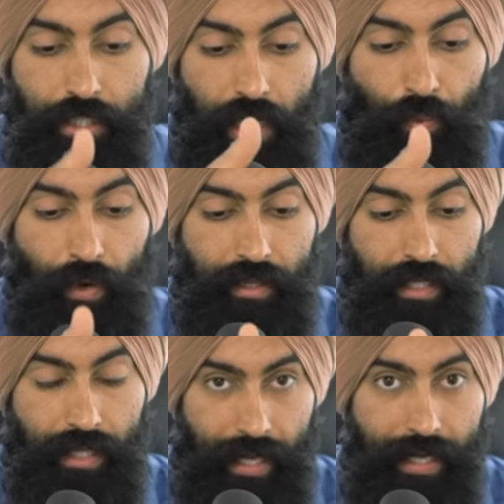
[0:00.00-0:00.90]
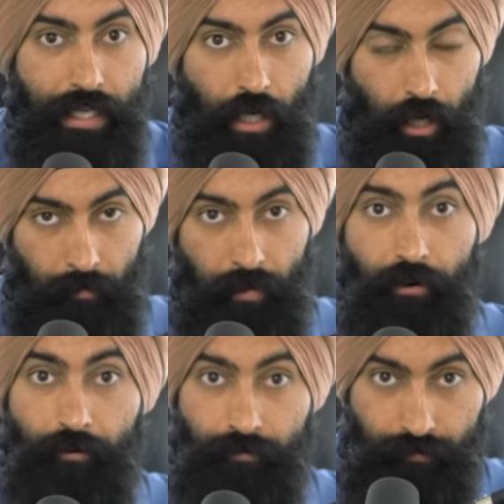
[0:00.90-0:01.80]
generate the income
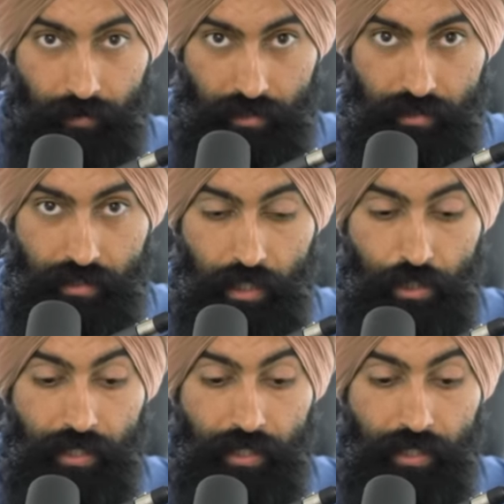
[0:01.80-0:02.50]
first.